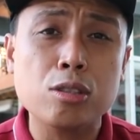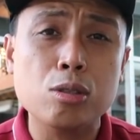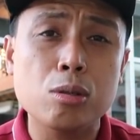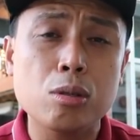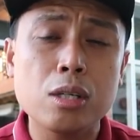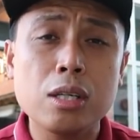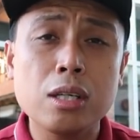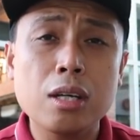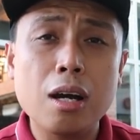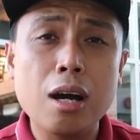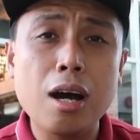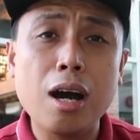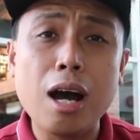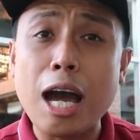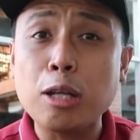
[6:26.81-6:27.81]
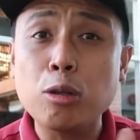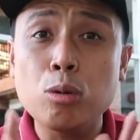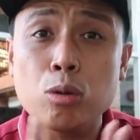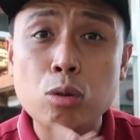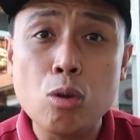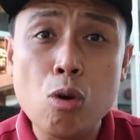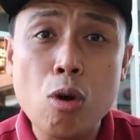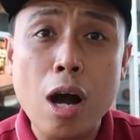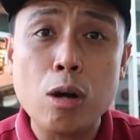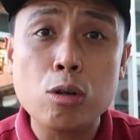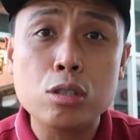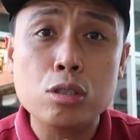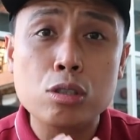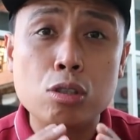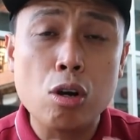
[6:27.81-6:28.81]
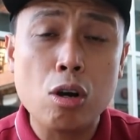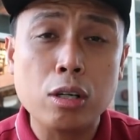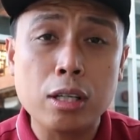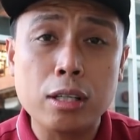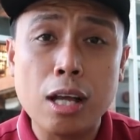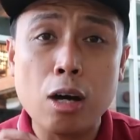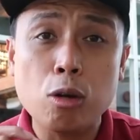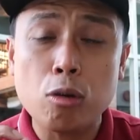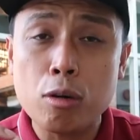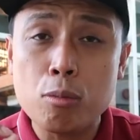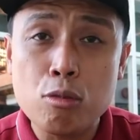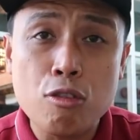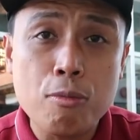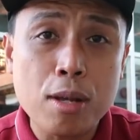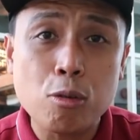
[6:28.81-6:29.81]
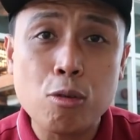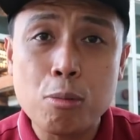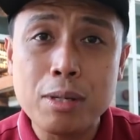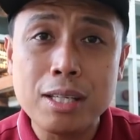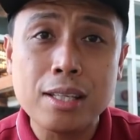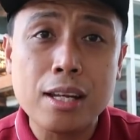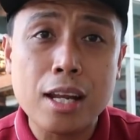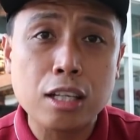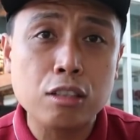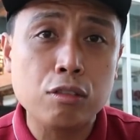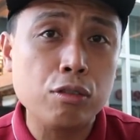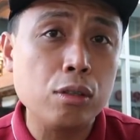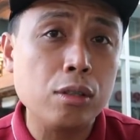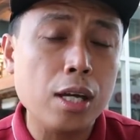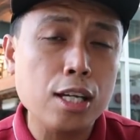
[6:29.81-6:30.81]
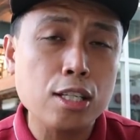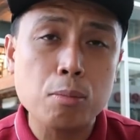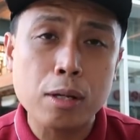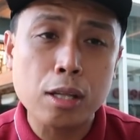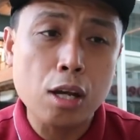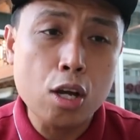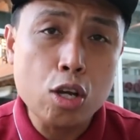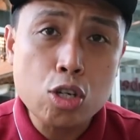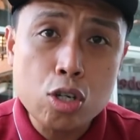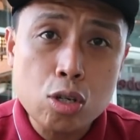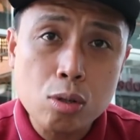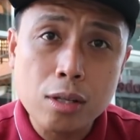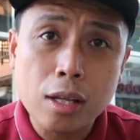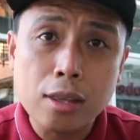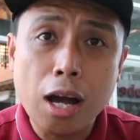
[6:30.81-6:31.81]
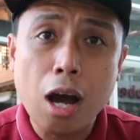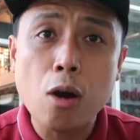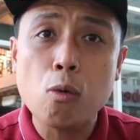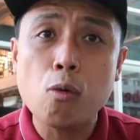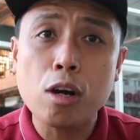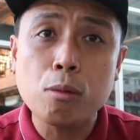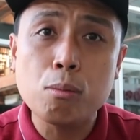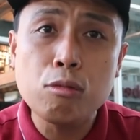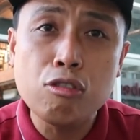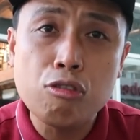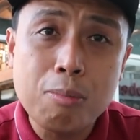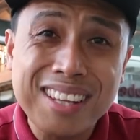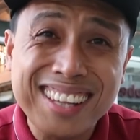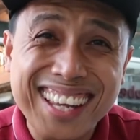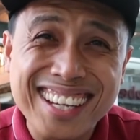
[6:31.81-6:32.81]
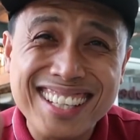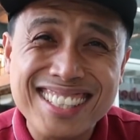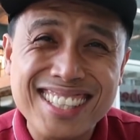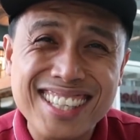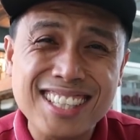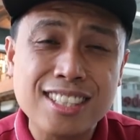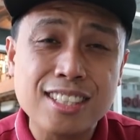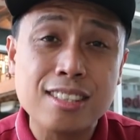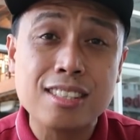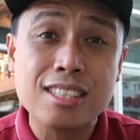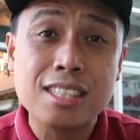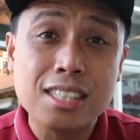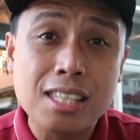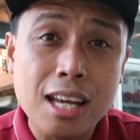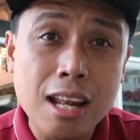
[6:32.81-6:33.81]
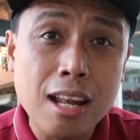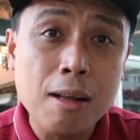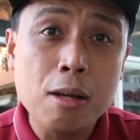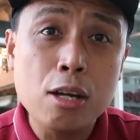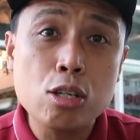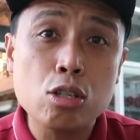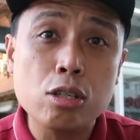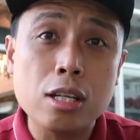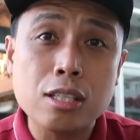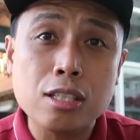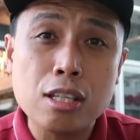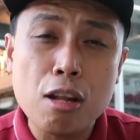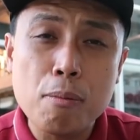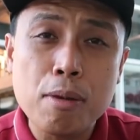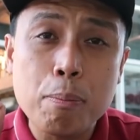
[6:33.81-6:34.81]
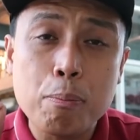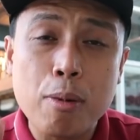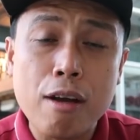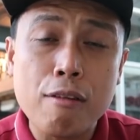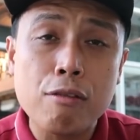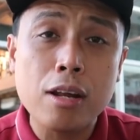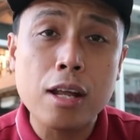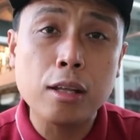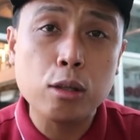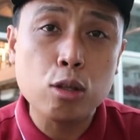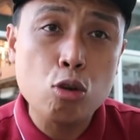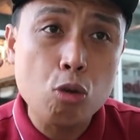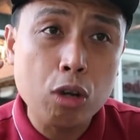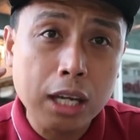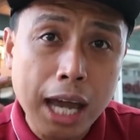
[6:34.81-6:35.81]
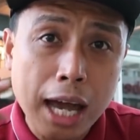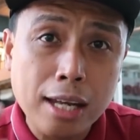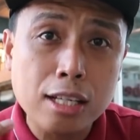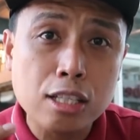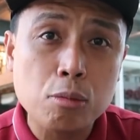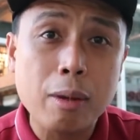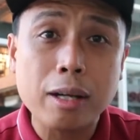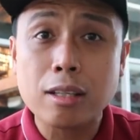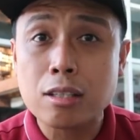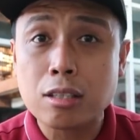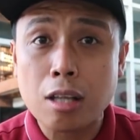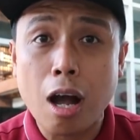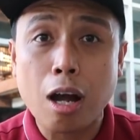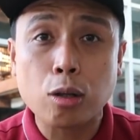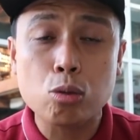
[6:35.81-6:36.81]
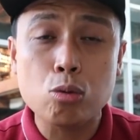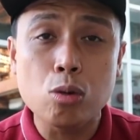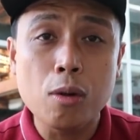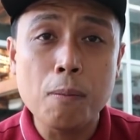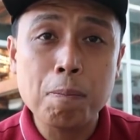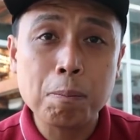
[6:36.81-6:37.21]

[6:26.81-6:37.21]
So I don't know how strong the downward movement will be in the next few days, but should the downward movement exist still, should it still be prevalent, you can expect the stock to